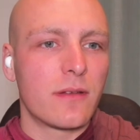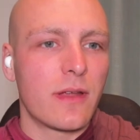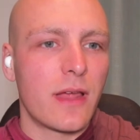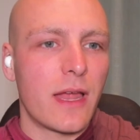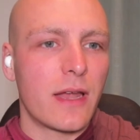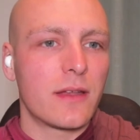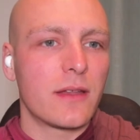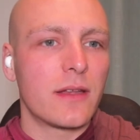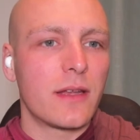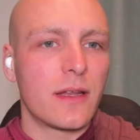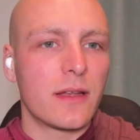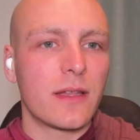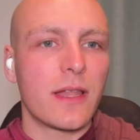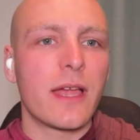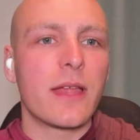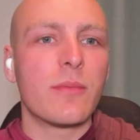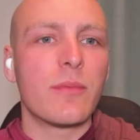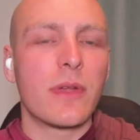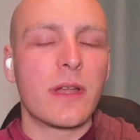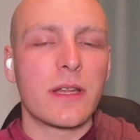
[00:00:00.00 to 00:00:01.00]
had an
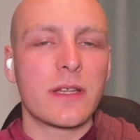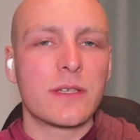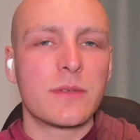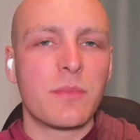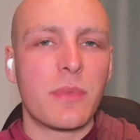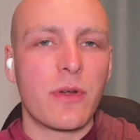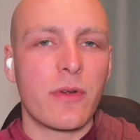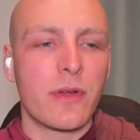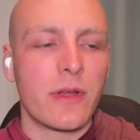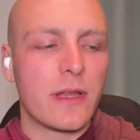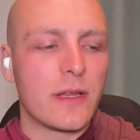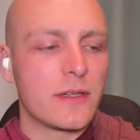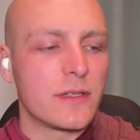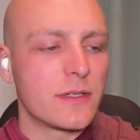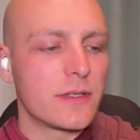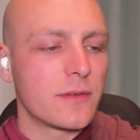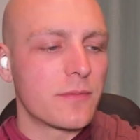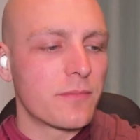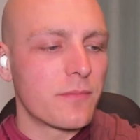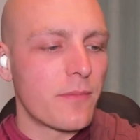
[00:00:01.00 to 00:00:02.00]
enlightenment
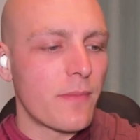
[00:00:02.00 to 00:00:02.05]
experience.